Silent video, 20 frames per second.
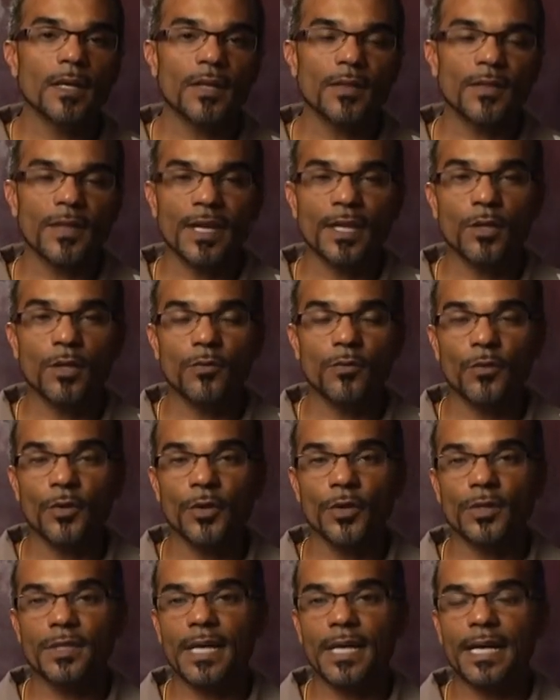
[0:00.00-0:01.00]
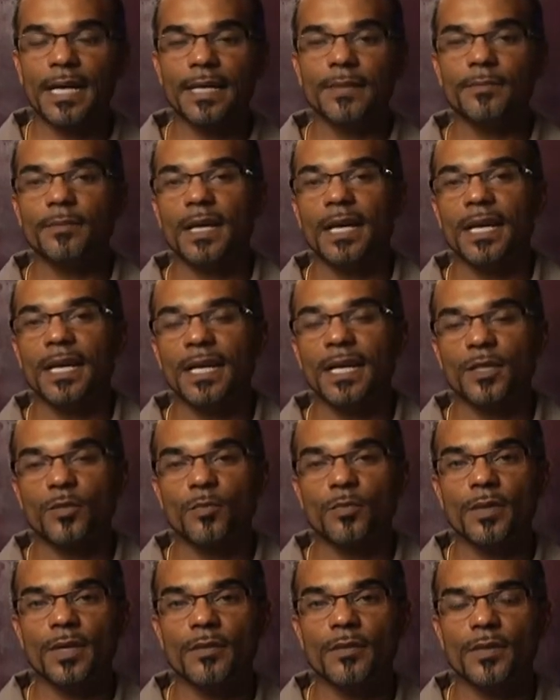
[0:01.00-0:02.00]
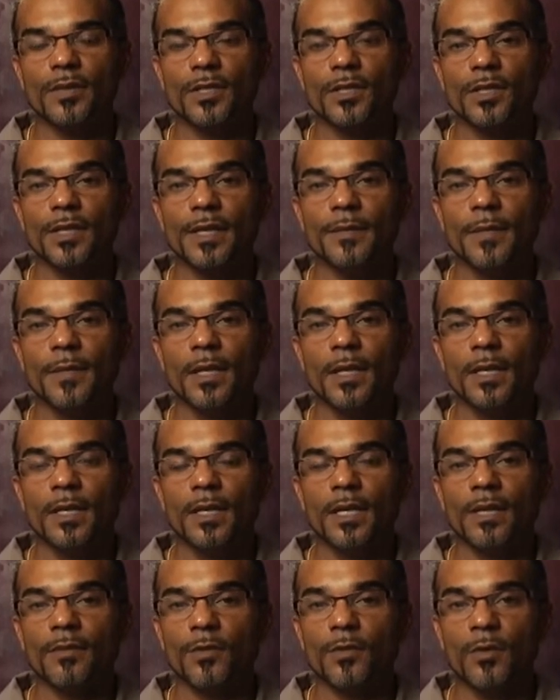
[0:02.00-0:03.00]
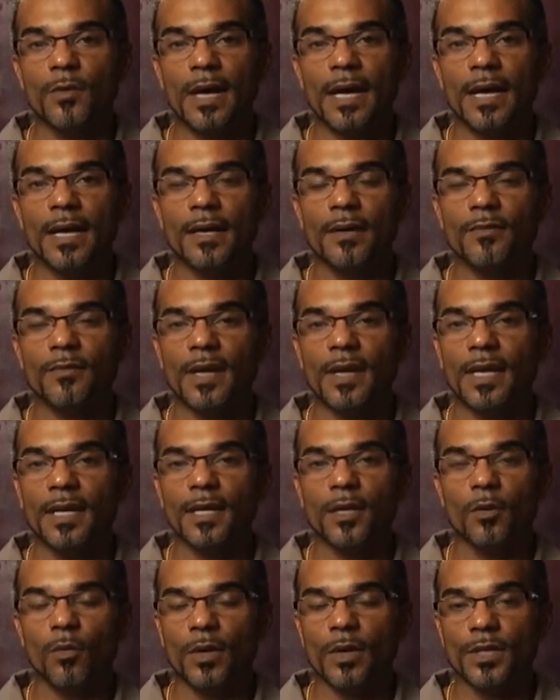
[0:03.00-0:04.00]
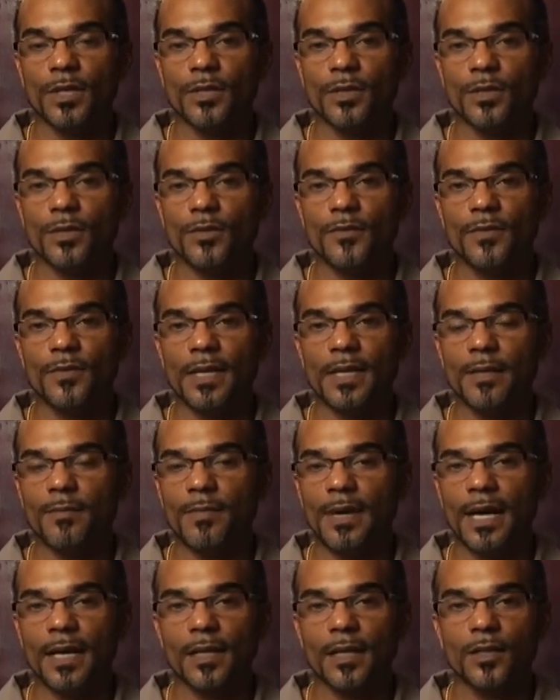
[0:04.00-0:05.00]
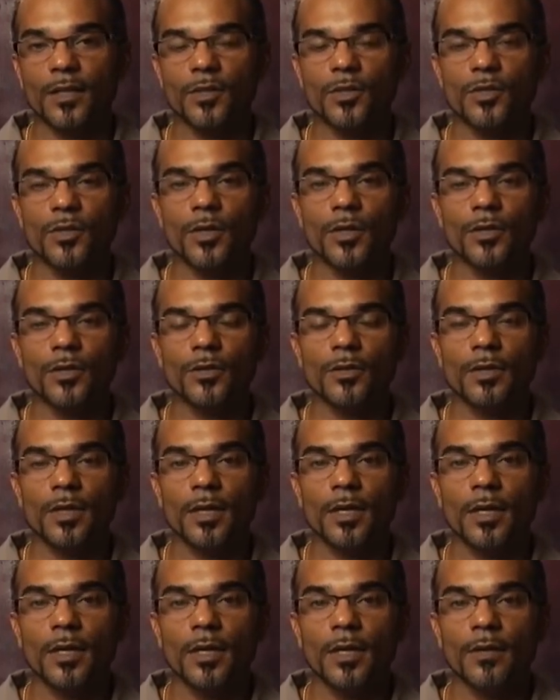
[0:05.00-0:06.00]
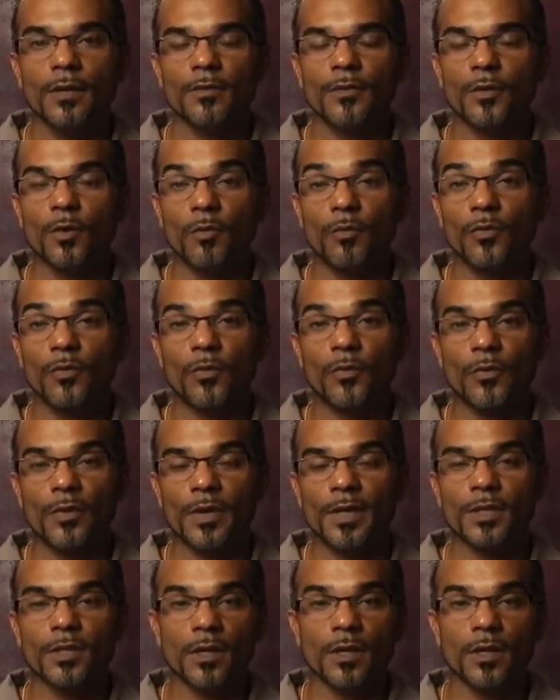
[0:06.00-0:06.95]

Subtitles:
Thank you for your time. And as previously, if you have any questions, feedback, concerns, feel free to